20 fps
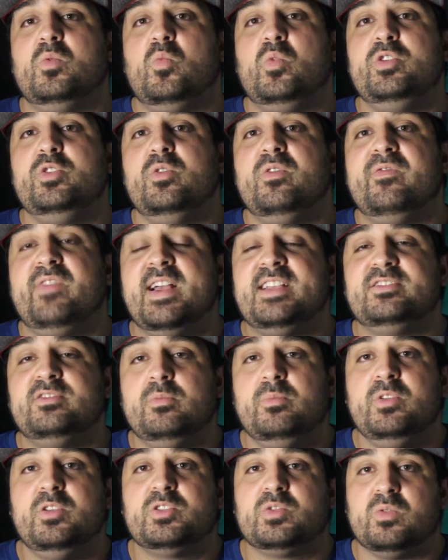when you invest
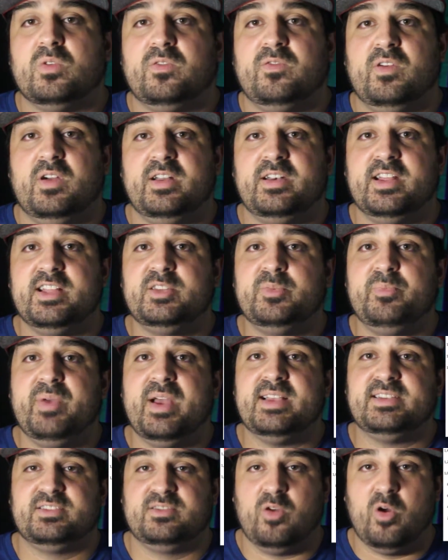in a mutual fund, it's
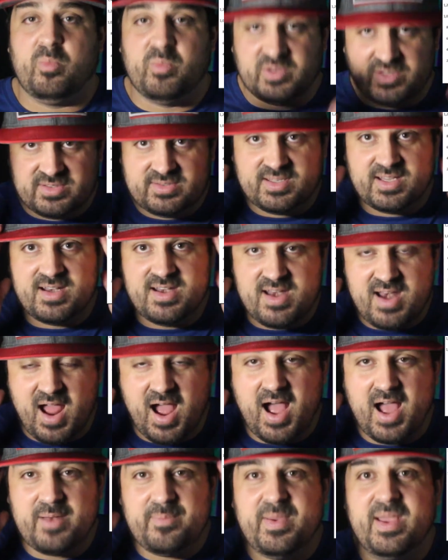best almost to
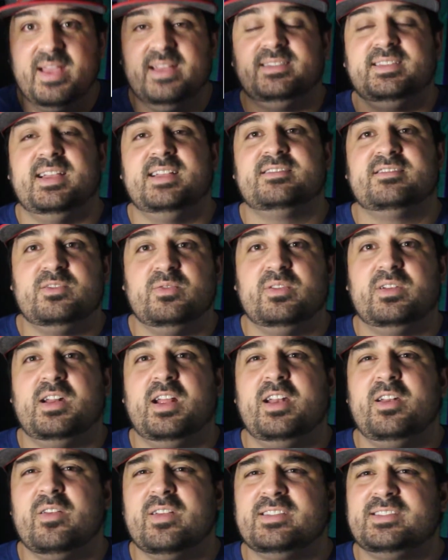not pay attention to it. And
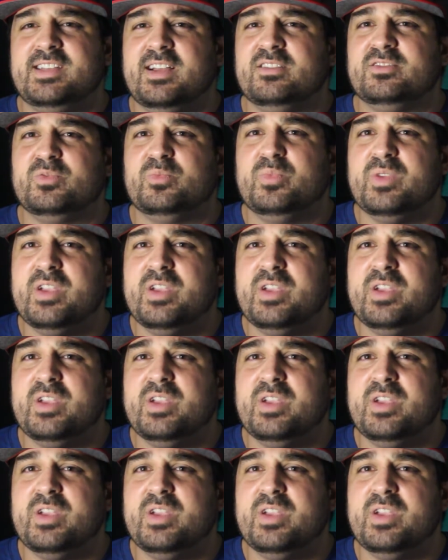I know it sounds